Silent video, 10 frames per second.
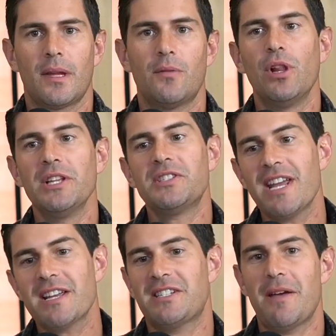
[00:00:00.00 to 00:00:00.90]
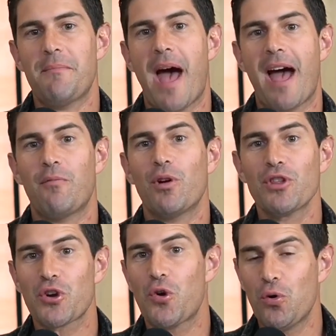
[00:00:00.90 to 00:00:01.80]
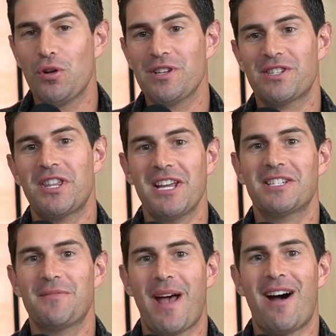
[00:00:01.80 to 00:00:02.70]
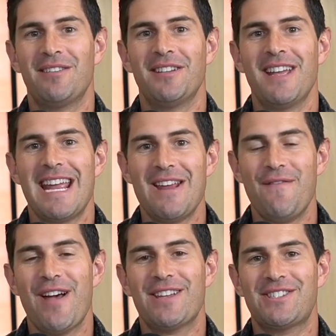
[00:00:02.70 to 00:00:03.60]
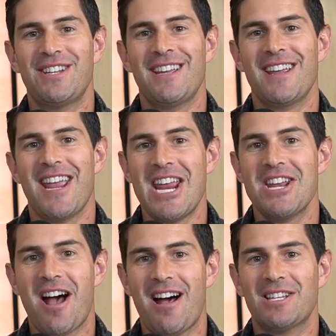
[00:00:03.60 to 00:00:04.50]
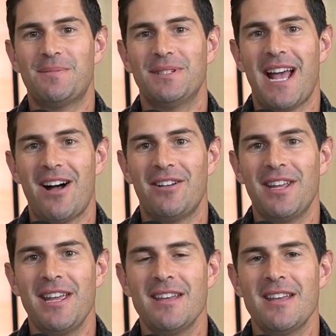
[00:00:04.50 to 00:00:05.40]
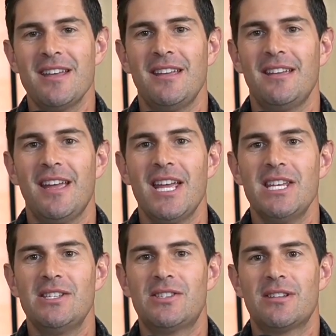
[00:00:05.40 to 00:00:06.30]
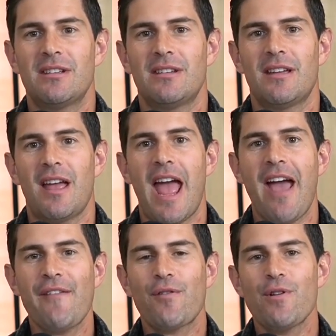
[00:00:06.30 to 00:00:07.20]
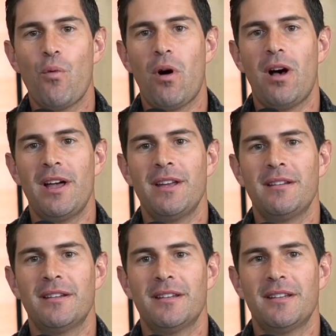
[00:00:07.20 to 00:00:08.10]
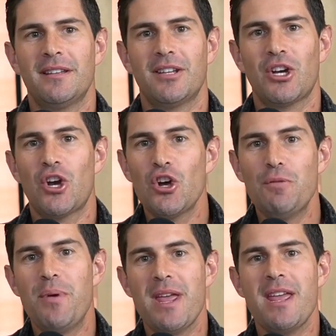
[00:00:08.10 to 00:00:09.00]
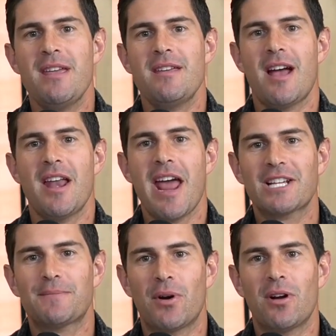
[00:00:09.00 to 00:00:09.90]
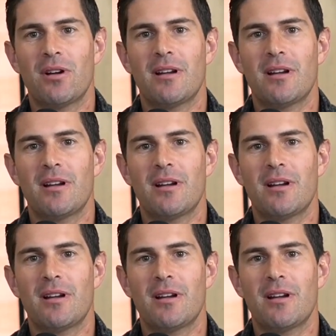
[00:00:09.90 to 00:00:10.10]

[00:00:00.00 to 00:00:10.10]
Well, let's take a step back. One of the coolest things about investing in hospitality is everyone could be an expert.